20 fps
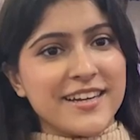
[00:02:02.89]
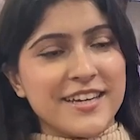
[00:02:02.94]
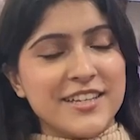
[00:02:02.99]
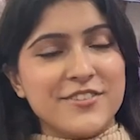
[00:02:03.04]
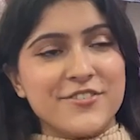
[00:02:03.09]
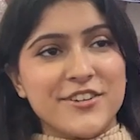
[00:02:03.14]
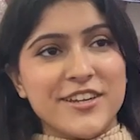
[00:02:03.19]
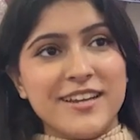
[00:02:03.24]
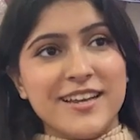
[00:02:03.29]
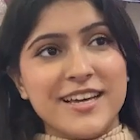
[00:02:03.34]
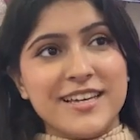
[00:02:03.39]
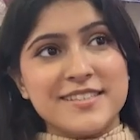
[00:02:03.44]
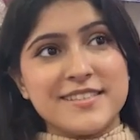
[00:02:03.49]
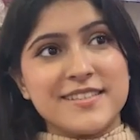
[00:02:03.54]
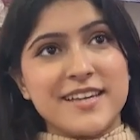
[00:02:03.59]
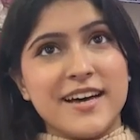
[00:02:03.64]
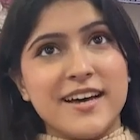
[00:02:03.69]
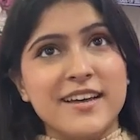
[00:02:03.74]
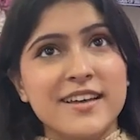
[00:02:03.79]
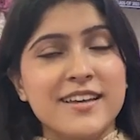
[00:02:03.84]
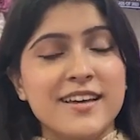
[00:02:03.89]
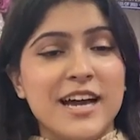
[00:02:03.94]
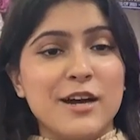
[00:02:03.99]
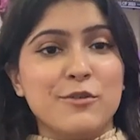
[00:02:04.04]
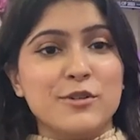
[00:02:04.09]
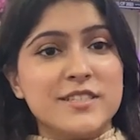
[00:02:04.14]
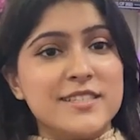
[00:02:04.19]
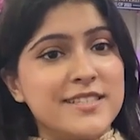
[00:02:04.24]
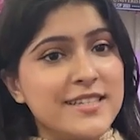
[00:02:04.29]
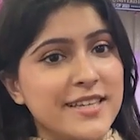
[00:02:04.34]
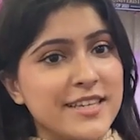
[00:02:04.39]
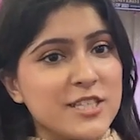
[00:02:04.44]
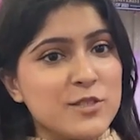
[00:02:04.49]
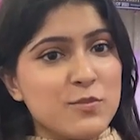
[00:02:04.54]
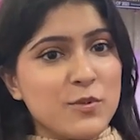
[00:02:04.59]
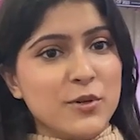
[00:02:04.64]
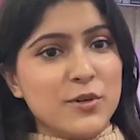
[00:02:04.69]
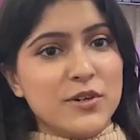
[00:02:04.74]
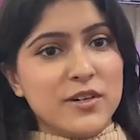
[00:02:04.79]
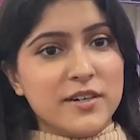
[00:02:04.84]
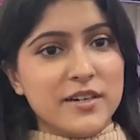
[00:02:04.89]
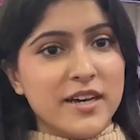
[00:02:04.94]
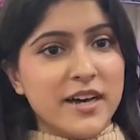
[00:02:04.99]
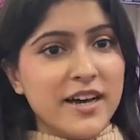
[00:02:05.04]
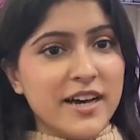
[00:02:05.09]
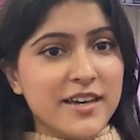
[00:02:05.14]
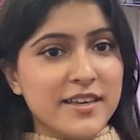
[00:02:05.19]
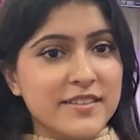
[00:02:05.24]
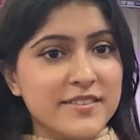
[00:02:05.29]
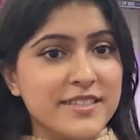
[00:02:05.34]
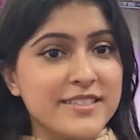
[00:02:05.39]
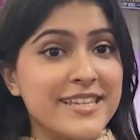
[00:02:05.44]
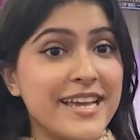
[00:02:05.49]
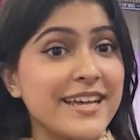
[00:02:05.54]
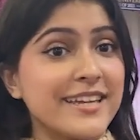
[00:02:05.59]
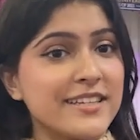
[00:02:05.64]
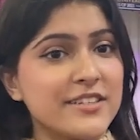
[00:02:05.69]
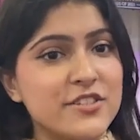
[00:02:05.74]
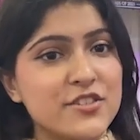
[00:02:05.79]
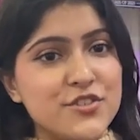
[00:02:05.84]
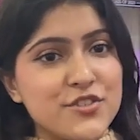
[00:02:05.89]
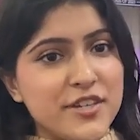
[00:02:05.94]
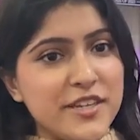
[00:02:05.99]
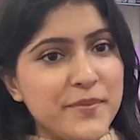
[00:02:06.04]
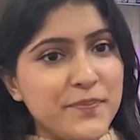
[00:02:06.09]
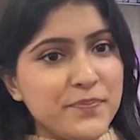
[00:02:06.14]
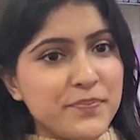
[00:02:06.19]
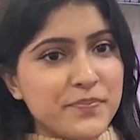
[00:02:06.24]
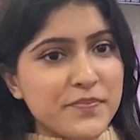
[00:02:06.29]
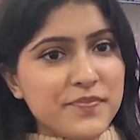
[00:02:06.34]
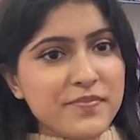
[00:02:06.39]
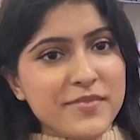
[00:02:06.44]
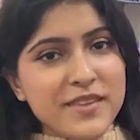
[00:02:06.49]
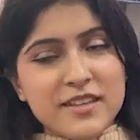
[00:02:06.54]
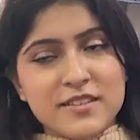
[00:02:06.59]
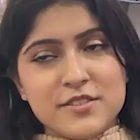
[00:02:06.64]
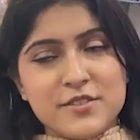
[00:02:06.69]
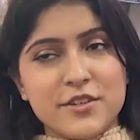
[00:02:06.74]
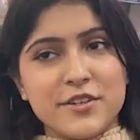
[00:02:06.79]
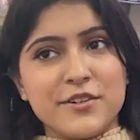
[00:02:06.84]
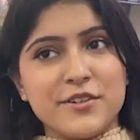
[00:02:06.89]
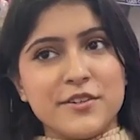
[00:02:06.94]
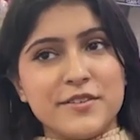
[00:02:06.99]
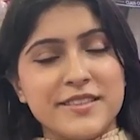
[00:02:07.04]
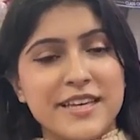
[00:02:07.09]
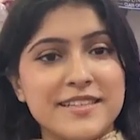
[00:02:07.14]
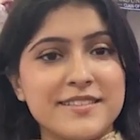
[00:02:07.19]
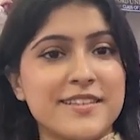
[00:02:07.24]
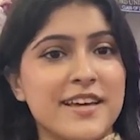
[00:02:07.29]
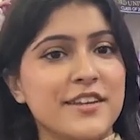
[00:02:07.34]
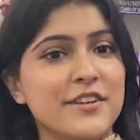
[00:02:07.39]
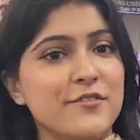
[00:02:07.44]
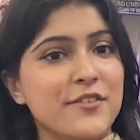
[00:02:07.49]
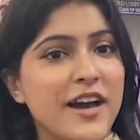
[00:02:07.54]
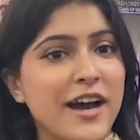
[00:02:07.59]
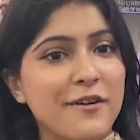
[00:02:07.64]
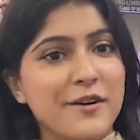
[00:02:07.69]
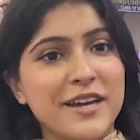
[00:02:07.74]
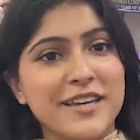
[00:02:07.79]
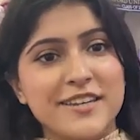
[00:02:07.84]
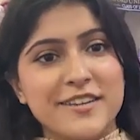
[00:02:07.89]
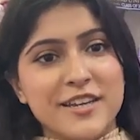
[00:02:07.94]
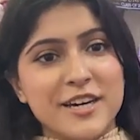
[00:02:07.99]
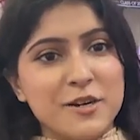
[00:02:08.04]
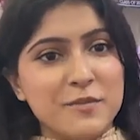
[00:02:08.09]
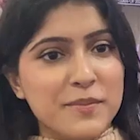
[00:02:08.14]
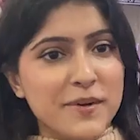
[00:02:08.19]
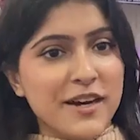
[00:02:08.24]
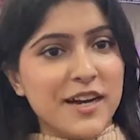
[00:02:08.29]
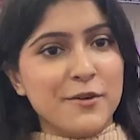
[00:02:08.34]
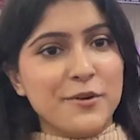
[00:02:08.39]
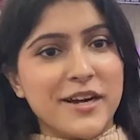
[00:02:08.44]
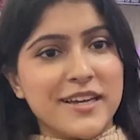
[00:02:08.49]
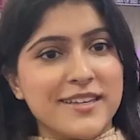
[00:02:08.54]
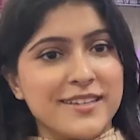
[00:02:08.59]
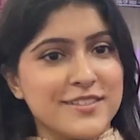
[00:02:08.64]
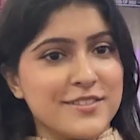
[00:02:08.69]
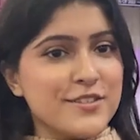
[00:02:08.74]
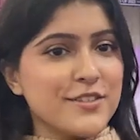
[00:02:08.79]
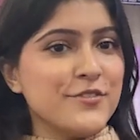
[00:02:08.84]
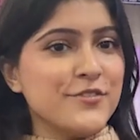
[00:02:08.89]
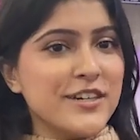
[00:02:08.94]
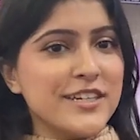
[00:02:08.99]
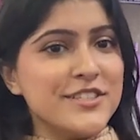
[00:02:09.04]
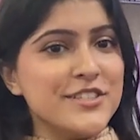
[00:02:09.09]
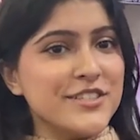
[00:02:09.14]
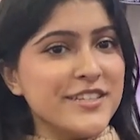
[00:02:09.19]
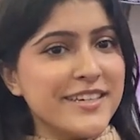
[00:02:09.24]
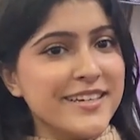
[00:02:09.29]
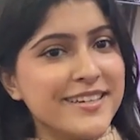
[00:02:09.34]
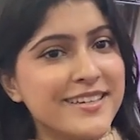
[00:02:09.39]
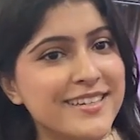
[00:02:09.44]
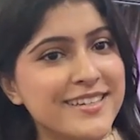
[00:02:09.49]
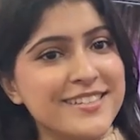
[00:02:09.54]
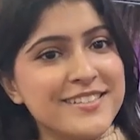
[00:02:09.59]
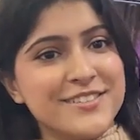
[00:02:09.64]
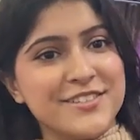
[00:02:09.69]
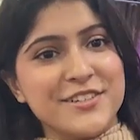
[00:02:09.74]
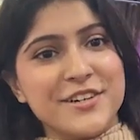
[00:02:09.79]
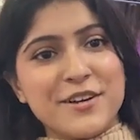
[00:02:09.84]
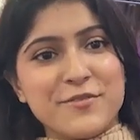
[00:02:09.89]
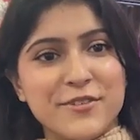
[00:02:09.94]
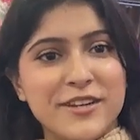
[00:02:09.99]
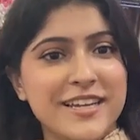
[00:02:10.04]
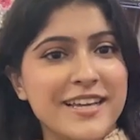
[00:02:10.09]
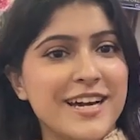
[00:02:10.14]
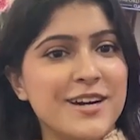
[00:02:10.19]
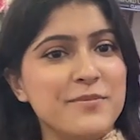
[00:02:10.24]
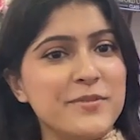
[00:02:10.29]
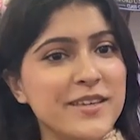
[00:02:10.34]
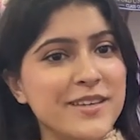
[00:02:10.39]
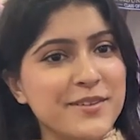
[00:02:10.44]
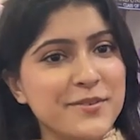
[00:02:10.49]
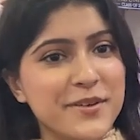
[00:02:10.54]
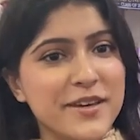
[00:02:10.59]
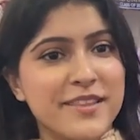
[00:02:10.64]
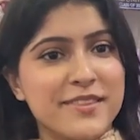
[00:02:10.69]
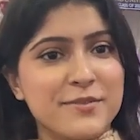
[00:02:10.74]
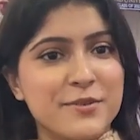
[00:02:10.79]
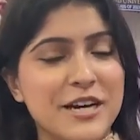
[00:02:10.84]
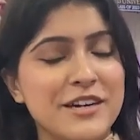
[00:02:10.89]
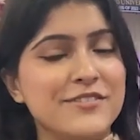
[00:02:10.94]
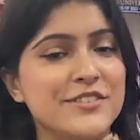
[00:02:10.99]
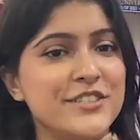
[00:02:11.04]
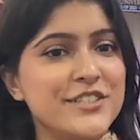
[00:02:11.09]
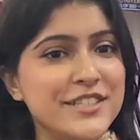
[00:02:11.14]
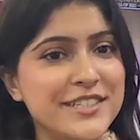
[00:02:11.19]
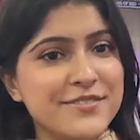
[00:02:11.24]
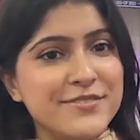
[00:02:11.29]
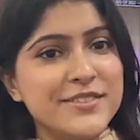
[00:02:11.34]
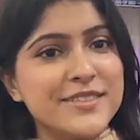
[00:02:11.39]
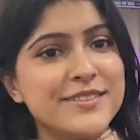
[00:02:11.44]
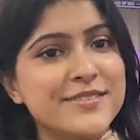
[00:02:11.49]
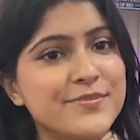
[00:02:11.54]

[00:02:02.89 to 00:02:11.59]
kind of realized that I wanted to explore the tech industry. So that's kind of how I ended up working as a software engineer. So I'm really happy with what I've achieved.